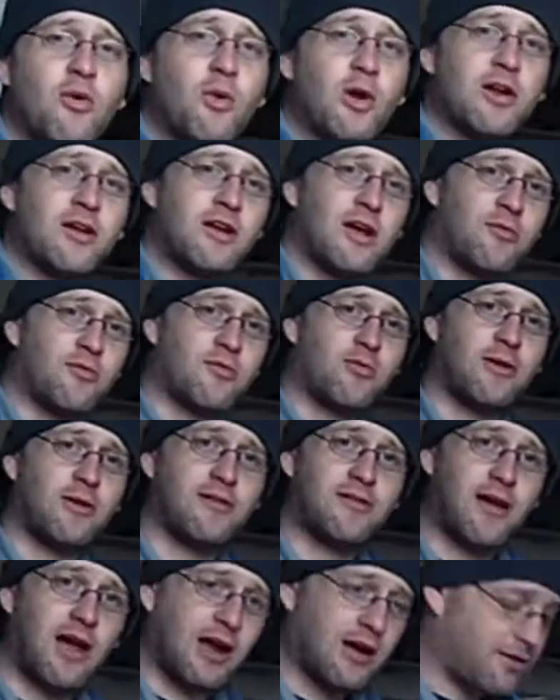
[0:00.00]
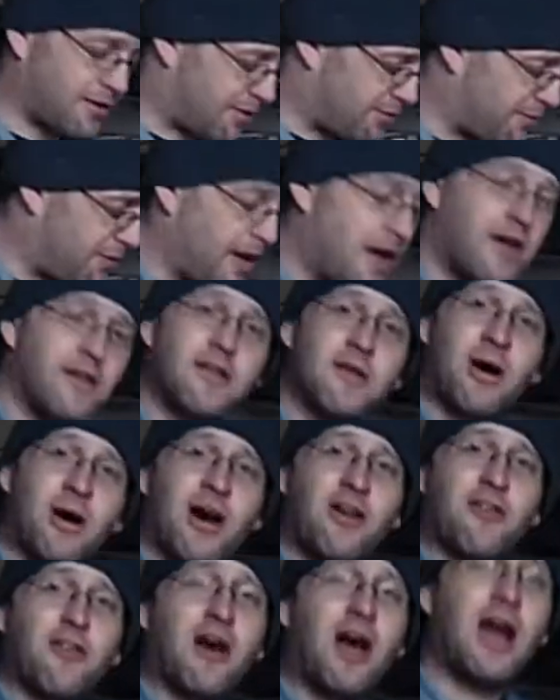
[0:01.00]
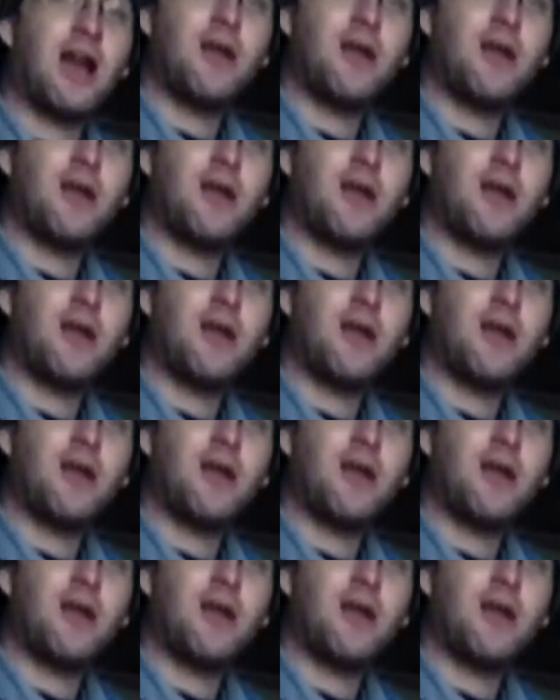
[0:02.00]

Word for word: when it comes to recycling. Some other